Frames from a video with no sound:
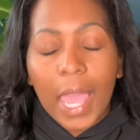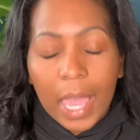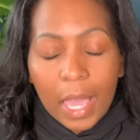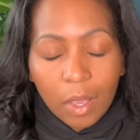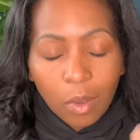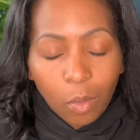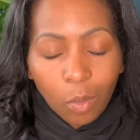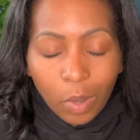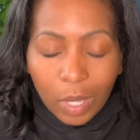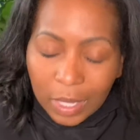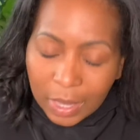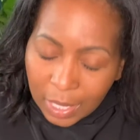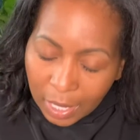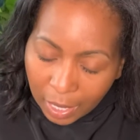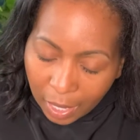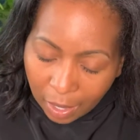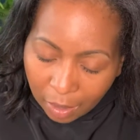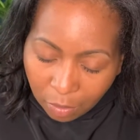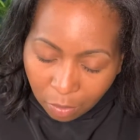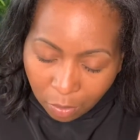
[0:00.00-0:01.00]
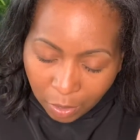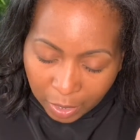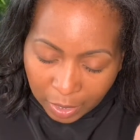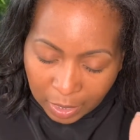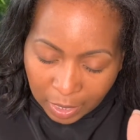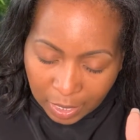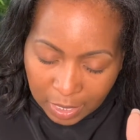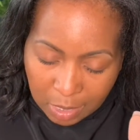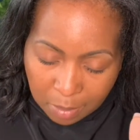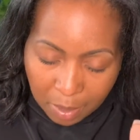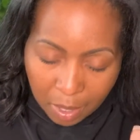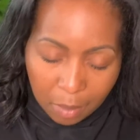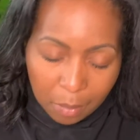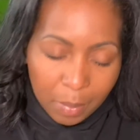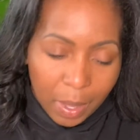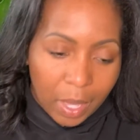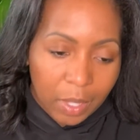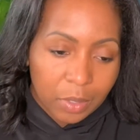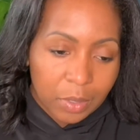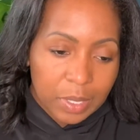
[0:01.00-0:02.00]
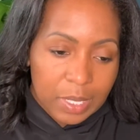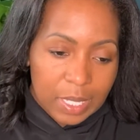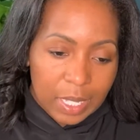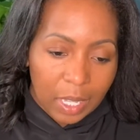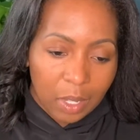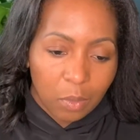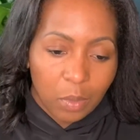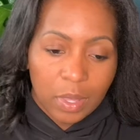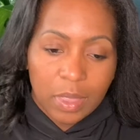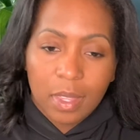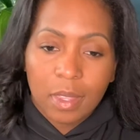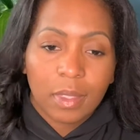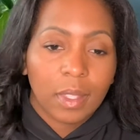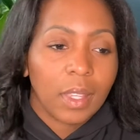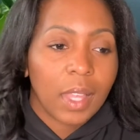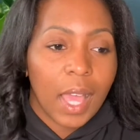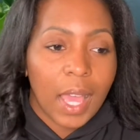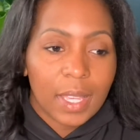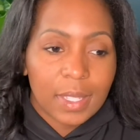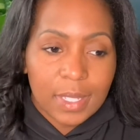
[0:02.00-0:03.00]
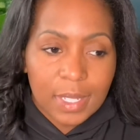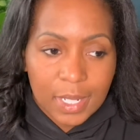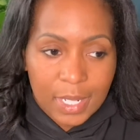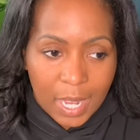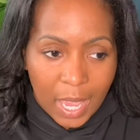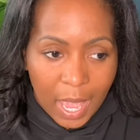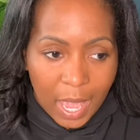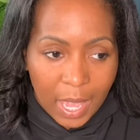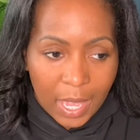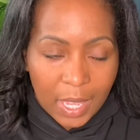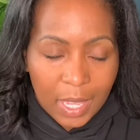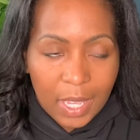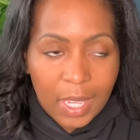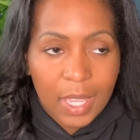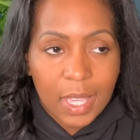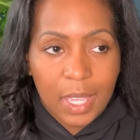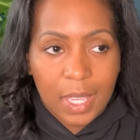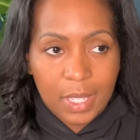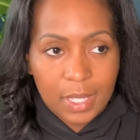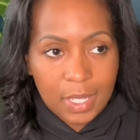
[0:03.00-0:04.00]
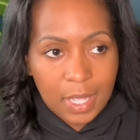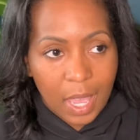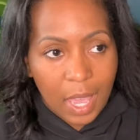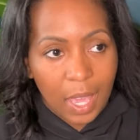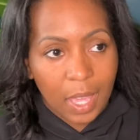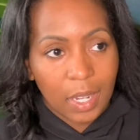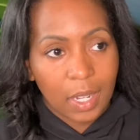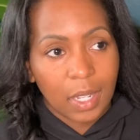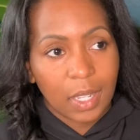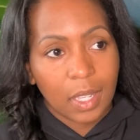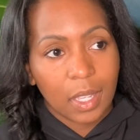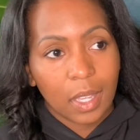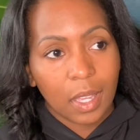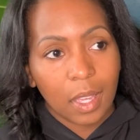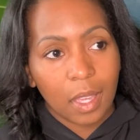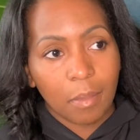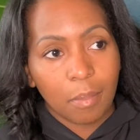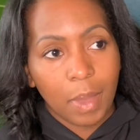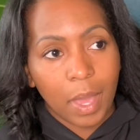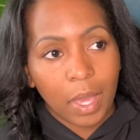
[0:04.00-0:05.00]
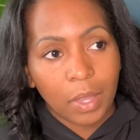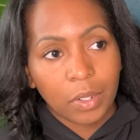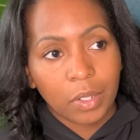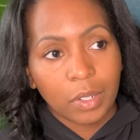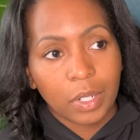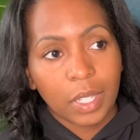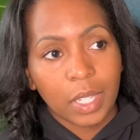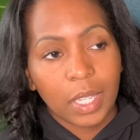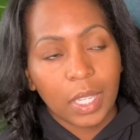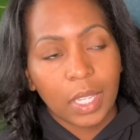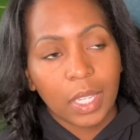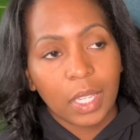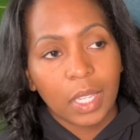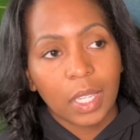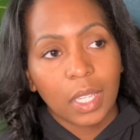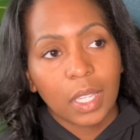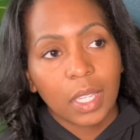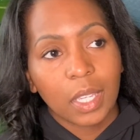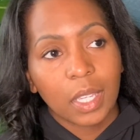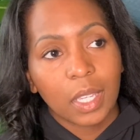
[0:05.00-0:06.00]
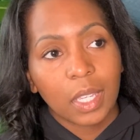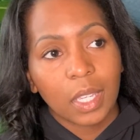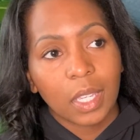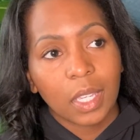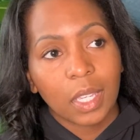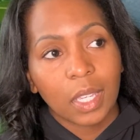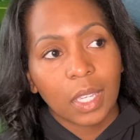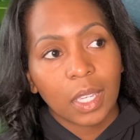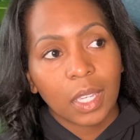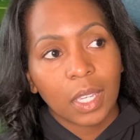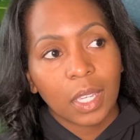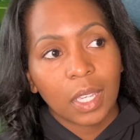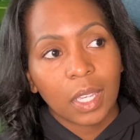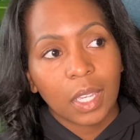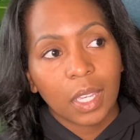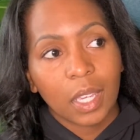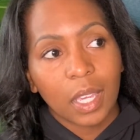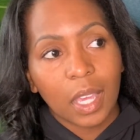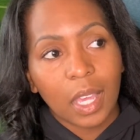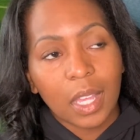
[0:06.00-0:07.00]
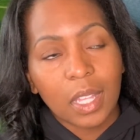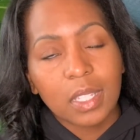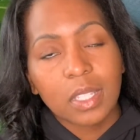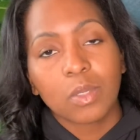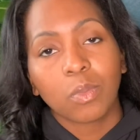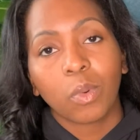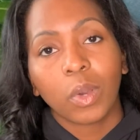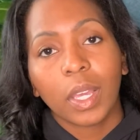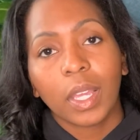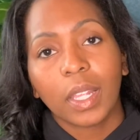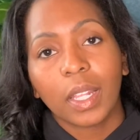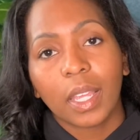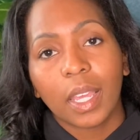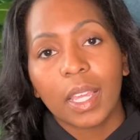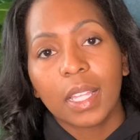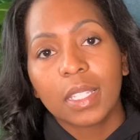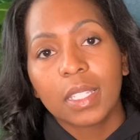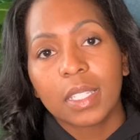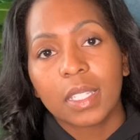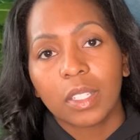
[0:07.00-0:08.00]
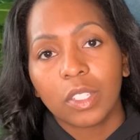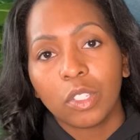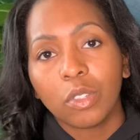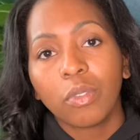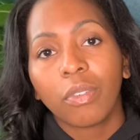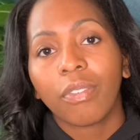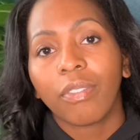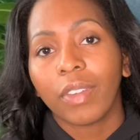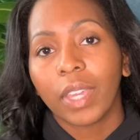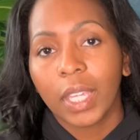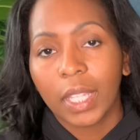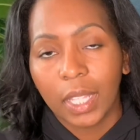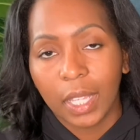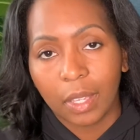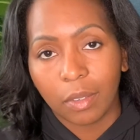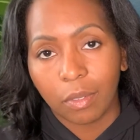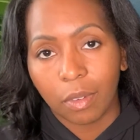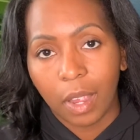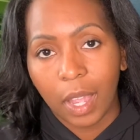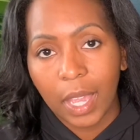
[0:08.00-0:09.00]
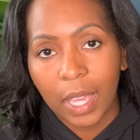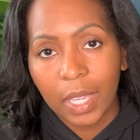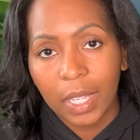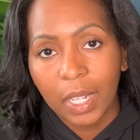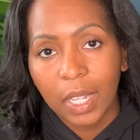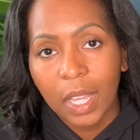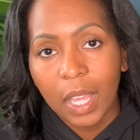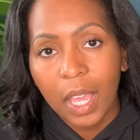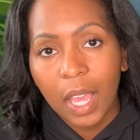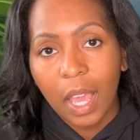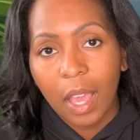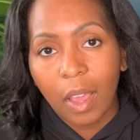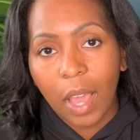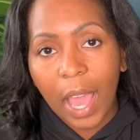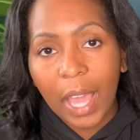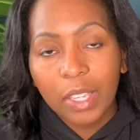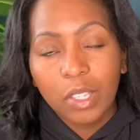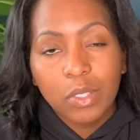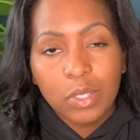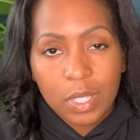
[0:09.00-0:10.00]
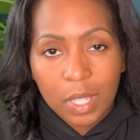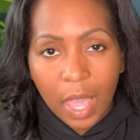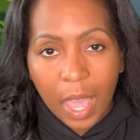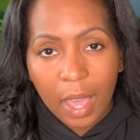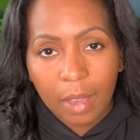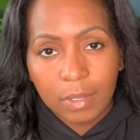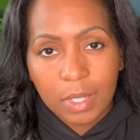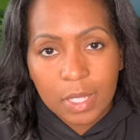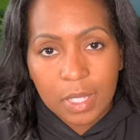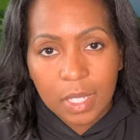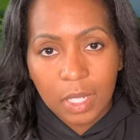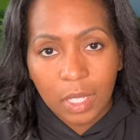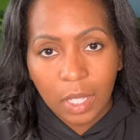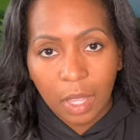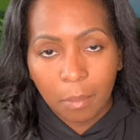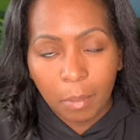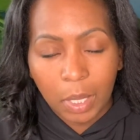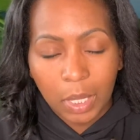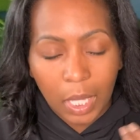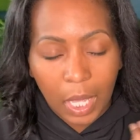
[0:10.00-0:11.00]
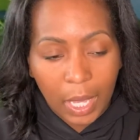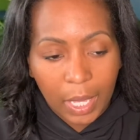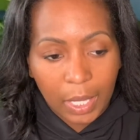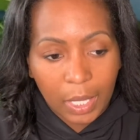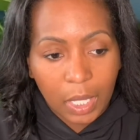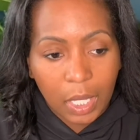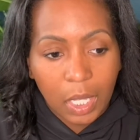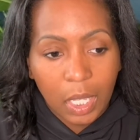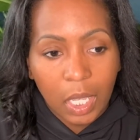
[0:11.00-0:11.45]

One thing I've recognized about boundaries, like within the last day, is that a boundary, you feel it, right? I used to have this dilemma, like,